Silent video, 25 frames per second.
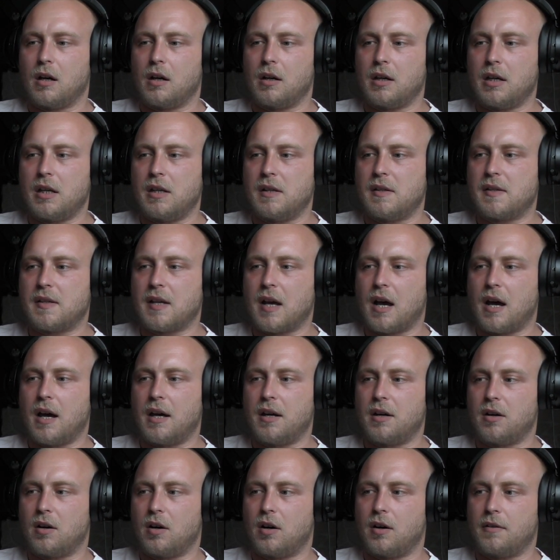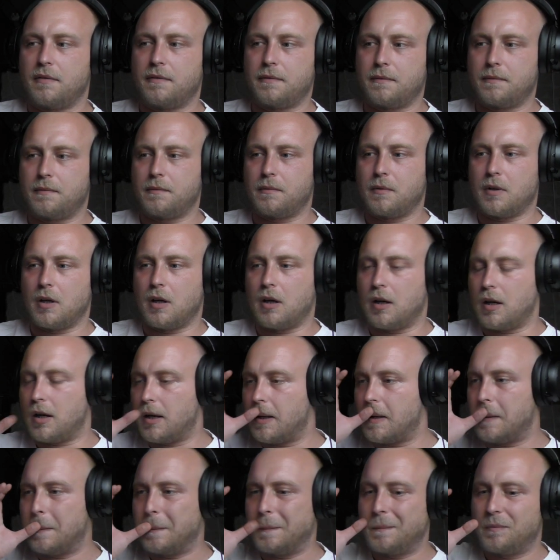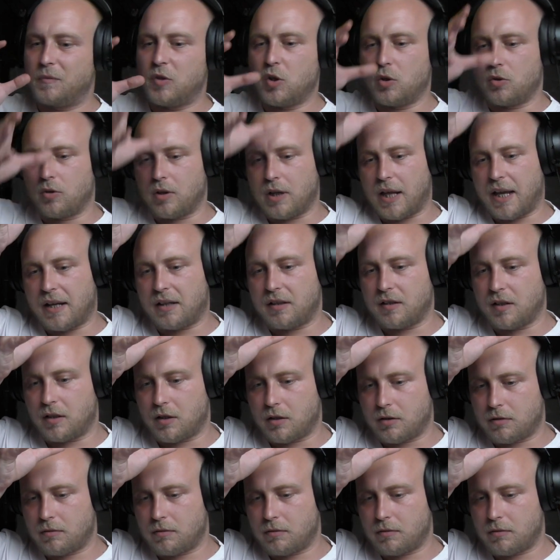inside of, you know, like